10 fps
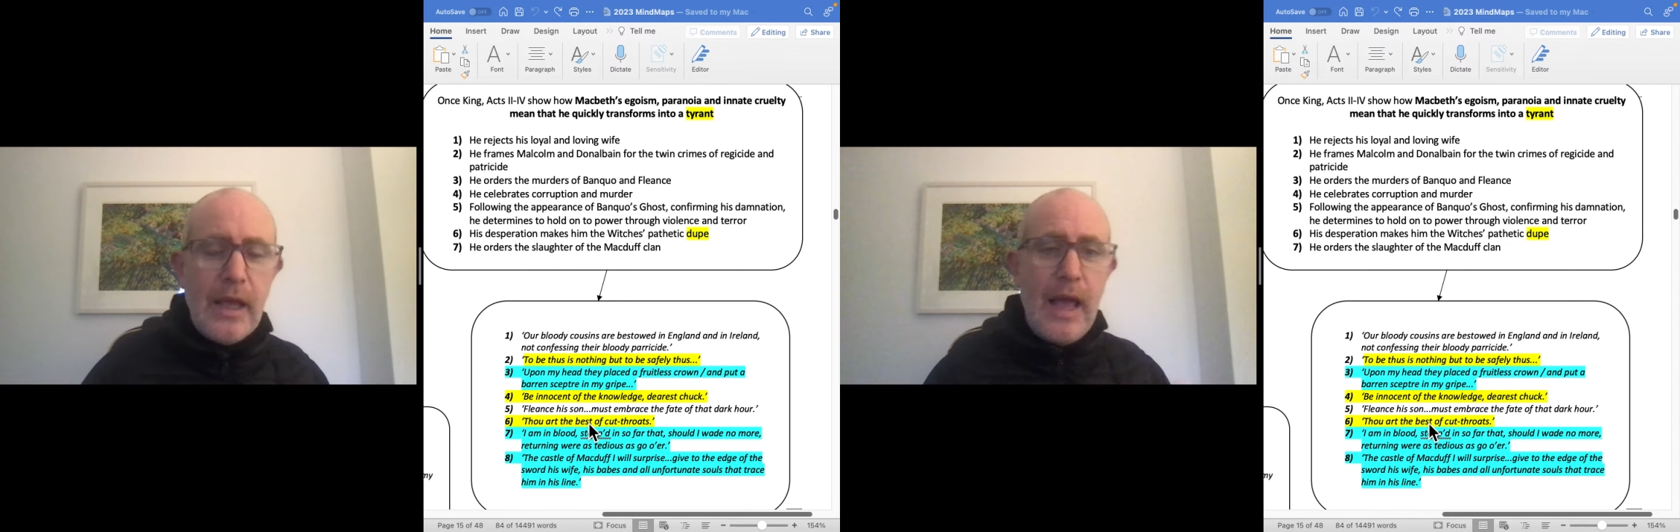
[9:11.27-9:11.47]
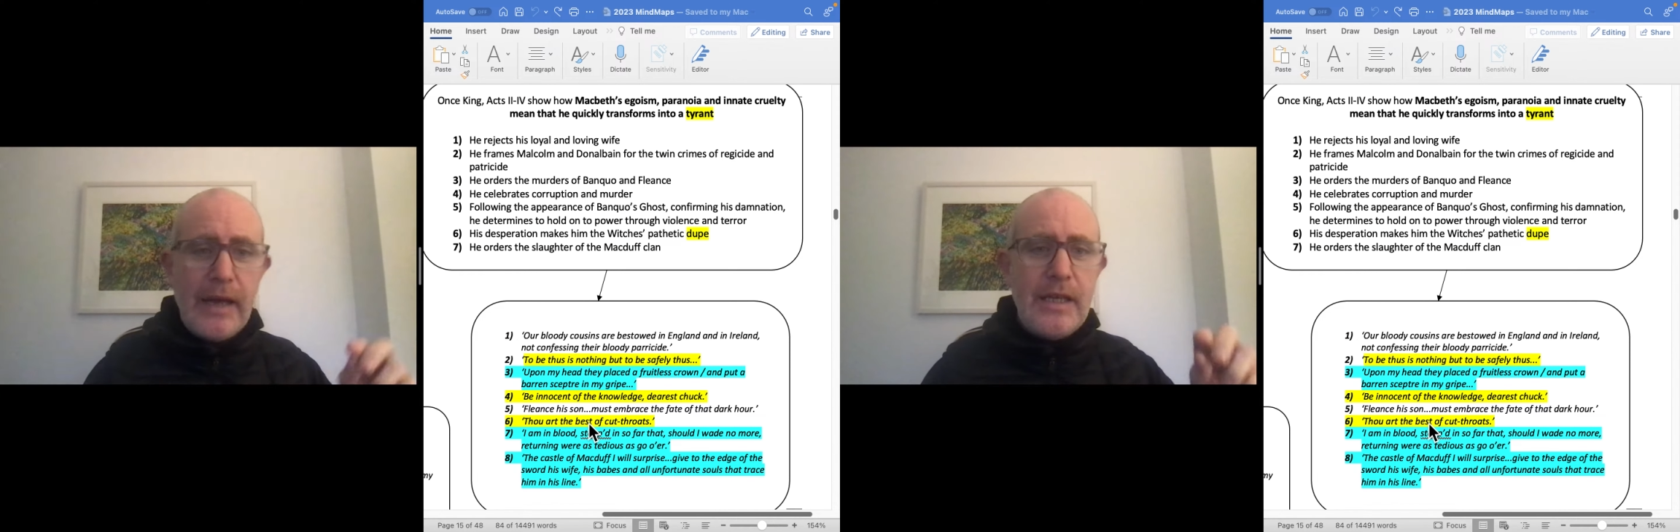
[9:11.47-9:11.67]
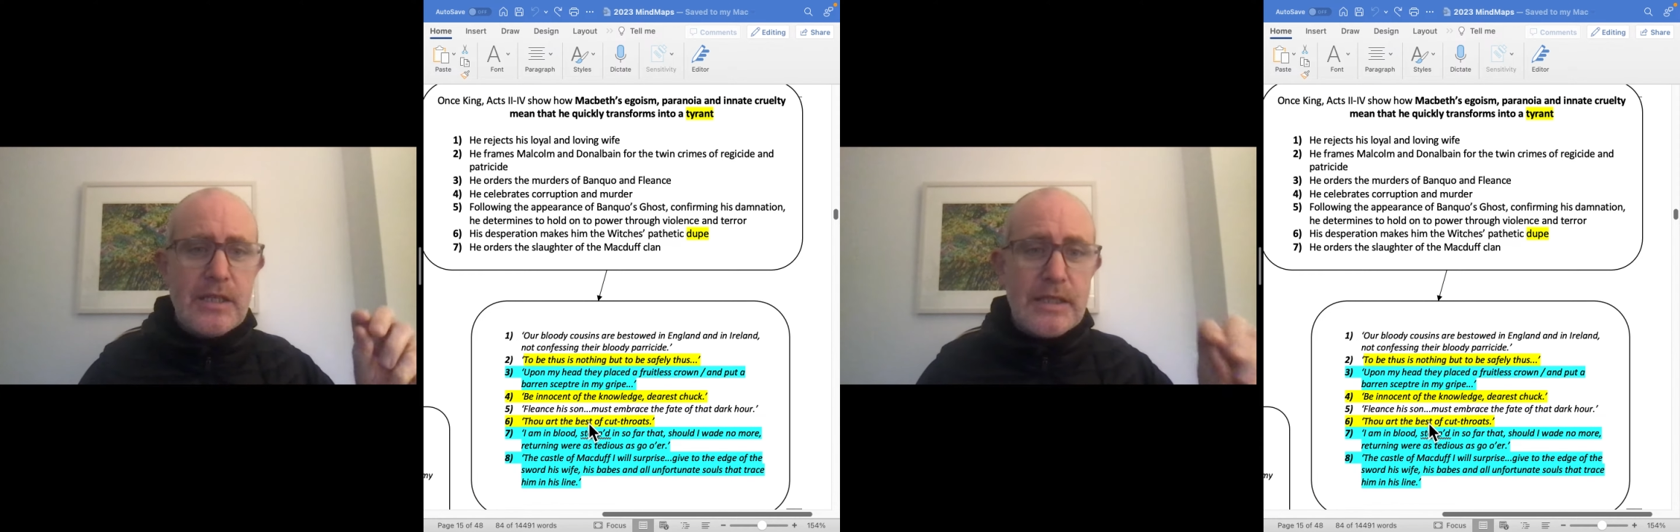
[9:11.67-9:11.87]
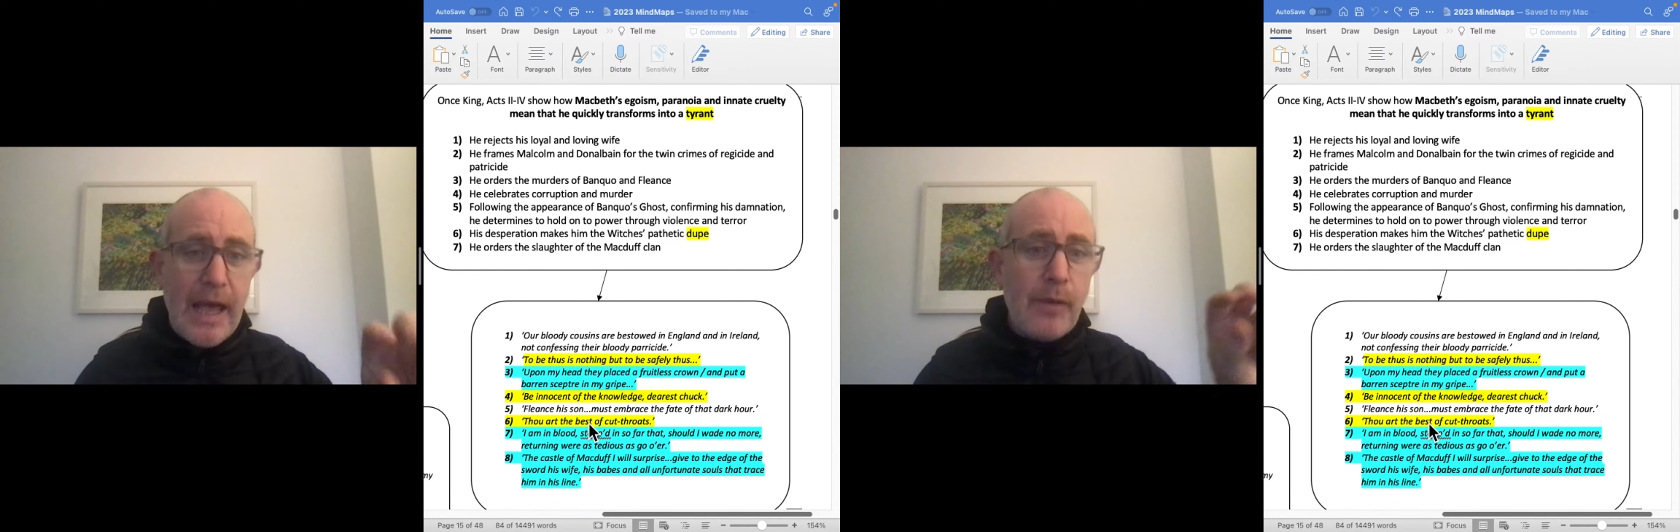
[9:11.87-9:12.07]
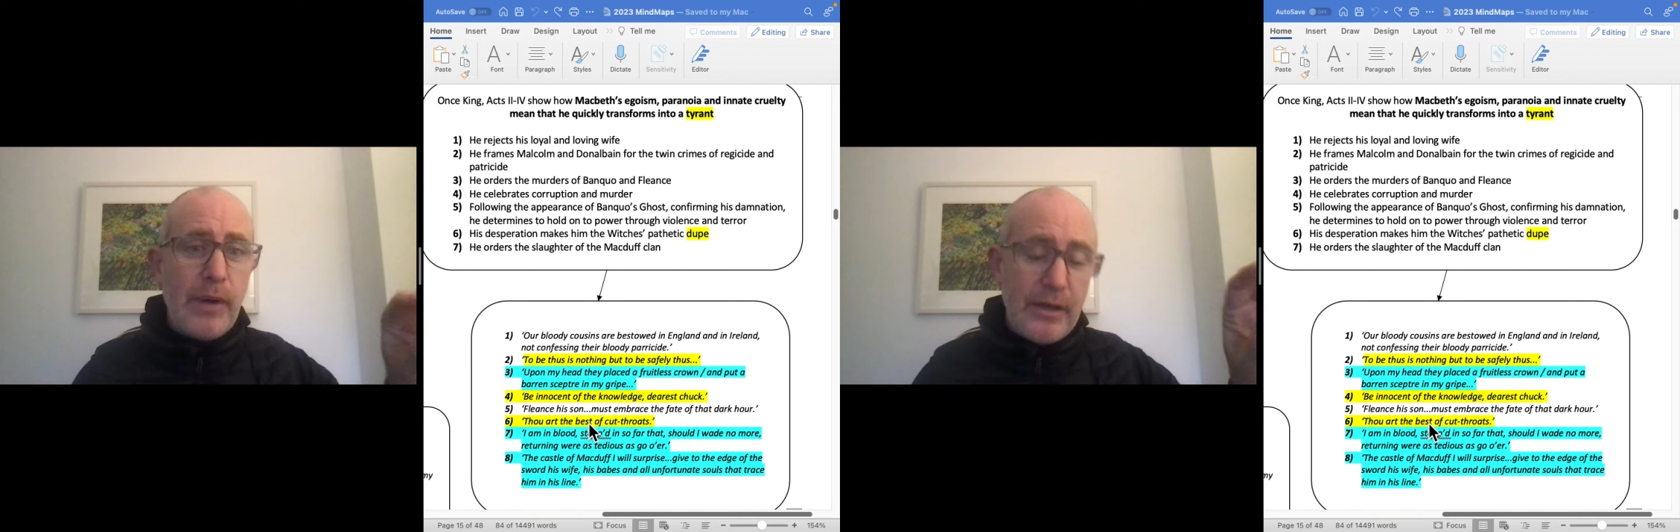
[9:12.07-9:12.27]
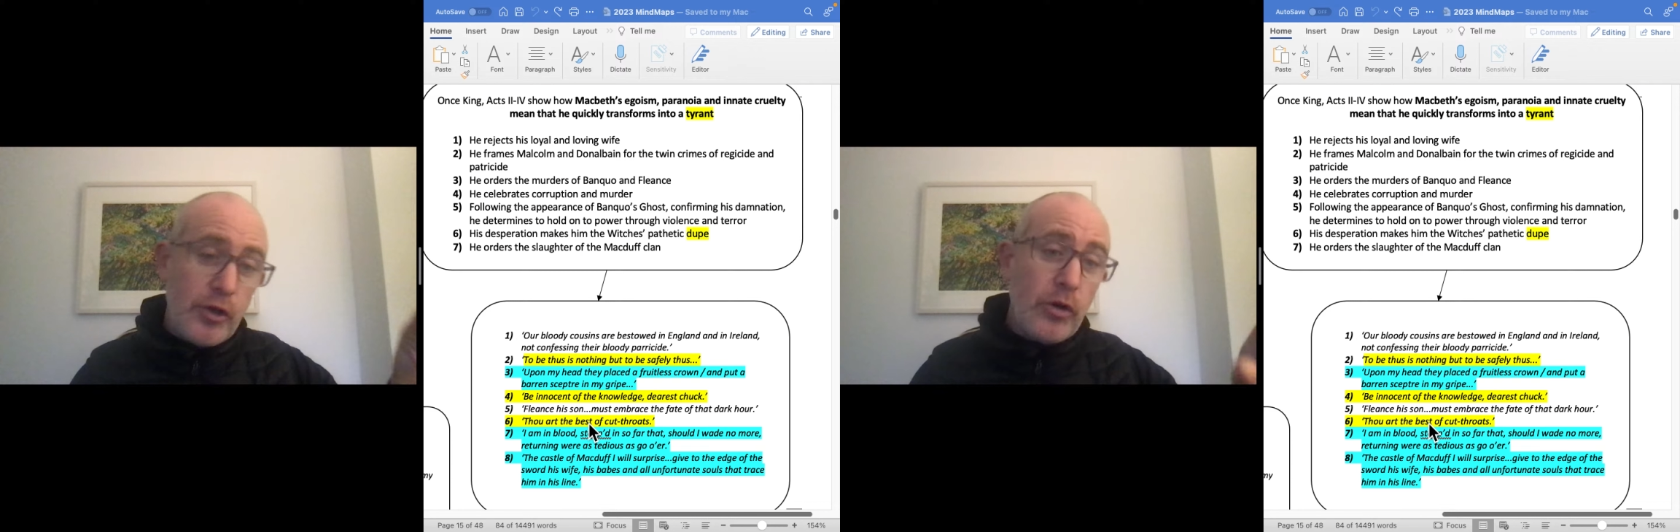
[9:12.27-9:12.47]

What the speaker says: And he's celebrating, you're